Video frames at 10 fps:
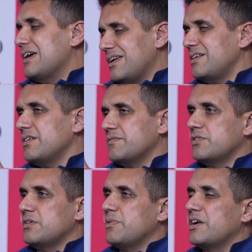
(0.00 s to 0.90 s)
anything
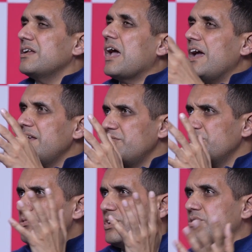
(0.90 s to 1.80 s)
for that matter.
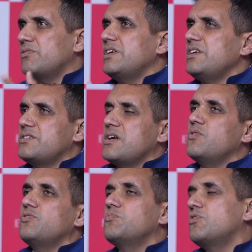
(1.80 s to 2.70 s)
And security is
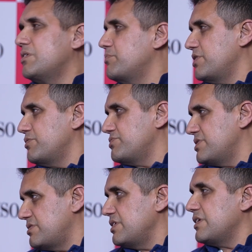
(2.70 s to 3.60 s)
now no more limited to
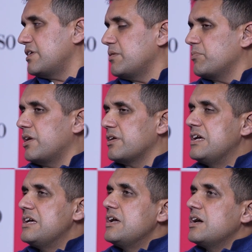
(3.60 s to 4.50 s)
just the data part.
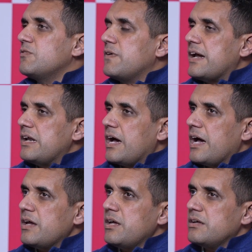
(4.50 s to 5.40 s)
While
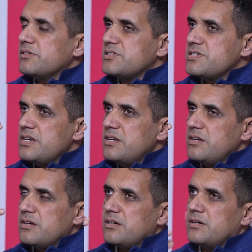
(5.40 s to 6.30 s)
I
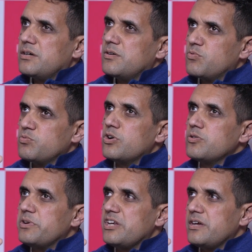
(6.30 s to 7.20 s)
still would want
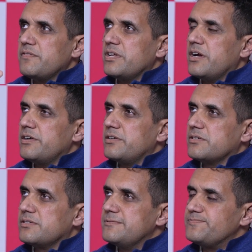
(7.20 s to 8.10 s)
to believe that
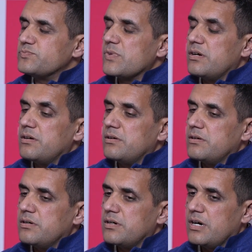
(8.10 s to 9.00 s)

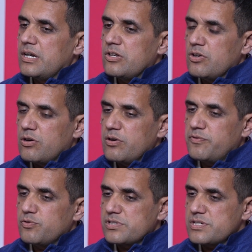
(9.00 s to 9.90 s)
a lot
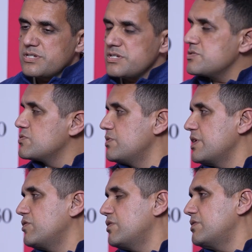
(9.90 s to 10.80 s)
of focus is
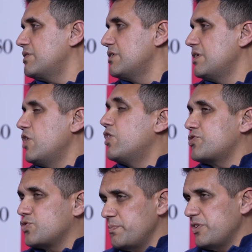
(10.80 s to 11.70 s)
going on
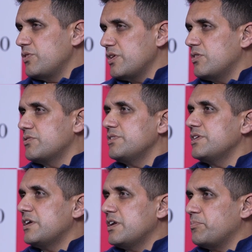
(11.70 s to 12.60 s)
or should be going on to the
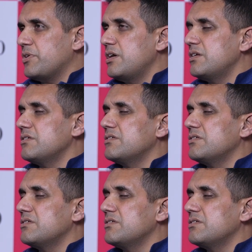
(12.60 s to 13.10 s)
data part,